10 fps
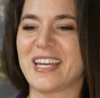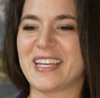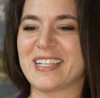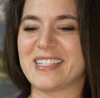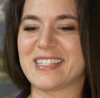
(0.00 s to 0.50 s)

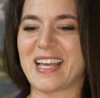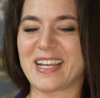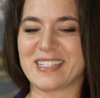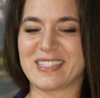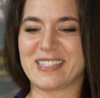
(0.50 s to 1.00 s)
is
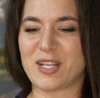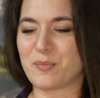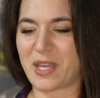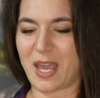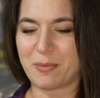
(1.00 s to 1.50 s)
that
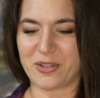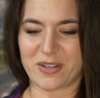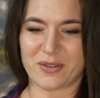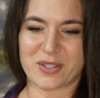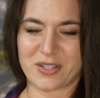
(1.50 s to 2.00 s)
dumb cable
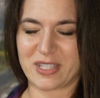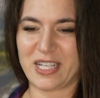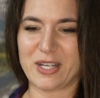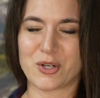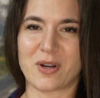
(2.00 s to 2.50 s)
that goes
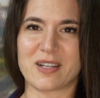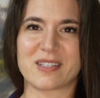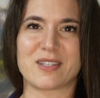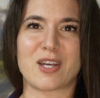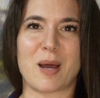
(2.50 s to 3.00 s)
clean
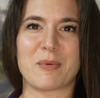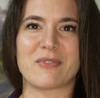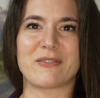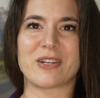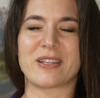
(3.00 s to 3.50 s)
across the top
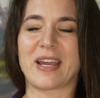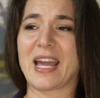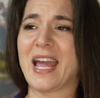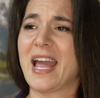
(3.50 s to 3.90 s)
of everything.